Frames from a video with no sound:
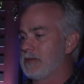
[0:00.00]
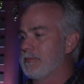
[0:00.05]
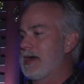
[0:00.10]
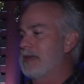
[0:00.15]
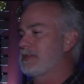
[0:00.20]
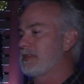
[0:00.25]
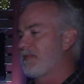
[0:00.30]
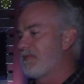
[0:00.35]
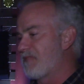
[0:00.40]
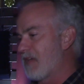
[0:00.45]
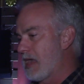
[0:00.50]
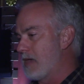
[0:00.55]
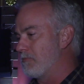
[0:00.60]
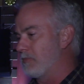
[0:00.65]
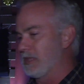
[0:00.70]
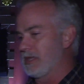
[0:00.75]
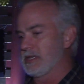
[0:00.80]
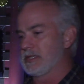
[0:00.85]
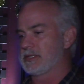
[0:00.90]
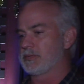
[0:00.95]
about the
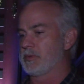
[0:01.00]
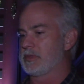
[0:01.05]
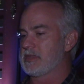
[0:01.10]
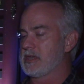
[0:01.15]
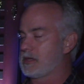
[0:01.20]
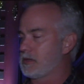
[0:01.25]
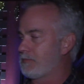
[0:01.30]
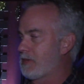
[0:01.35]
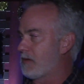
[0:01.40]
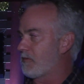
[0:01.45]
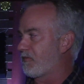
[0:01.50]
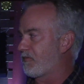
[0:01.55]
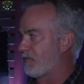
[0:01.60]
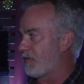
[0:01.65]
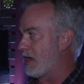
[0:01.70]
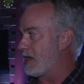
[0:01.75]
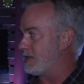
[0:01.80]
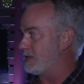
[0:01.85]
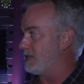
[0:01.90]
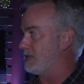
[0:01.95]
families, we think about
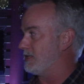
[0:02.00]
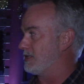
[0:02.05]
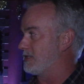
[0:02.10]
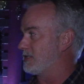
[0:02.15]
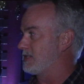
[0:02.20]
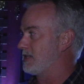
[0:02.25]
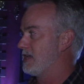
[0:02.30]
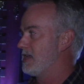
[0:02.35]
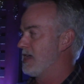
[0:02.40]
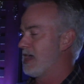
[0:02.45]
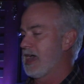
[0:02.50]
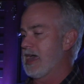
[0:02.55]
friends,